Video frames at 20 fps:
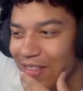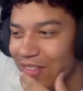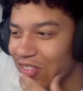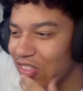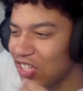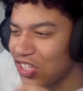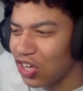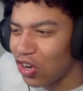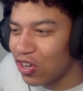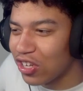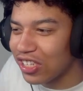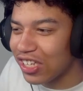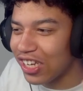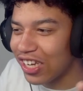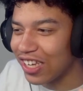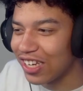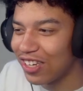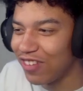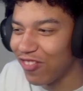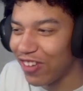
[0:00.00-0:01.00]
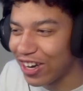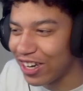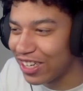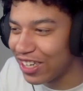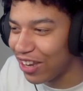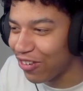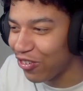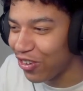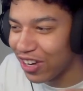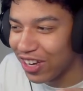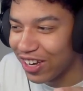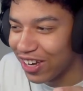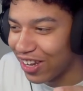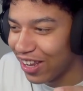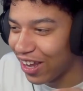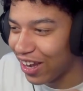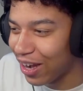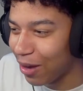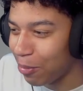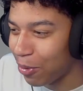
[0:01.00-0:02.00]
The song is like a very different.
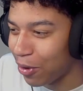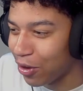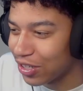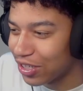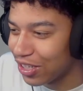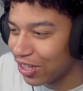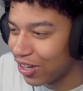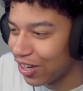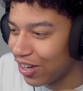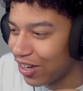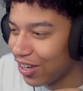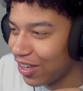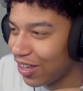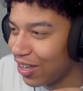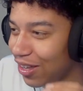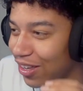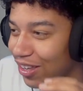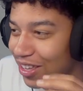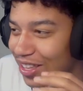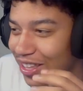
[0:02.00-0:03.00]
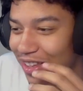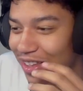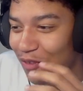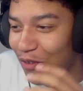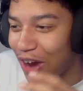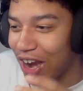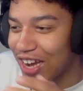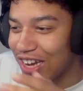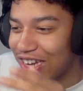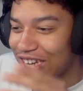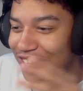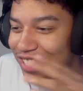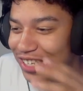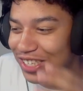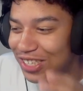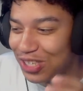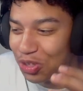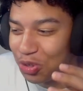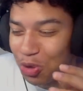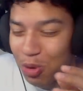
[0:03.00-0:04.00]
I gotta pause here. Why did it
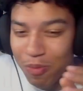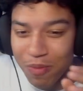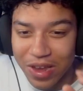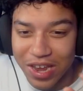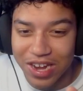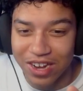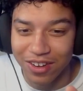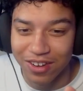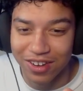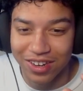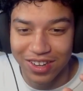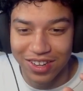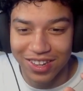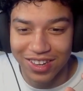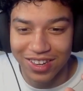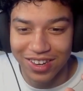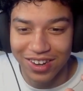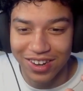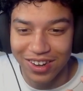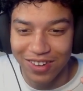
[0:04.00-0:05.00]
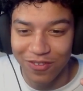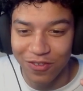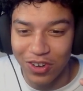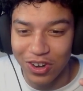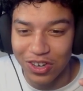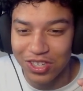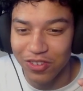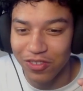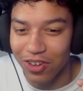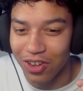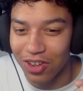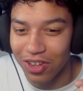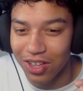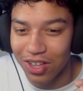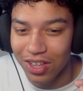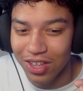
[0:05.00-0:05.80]
zoom in? First of all.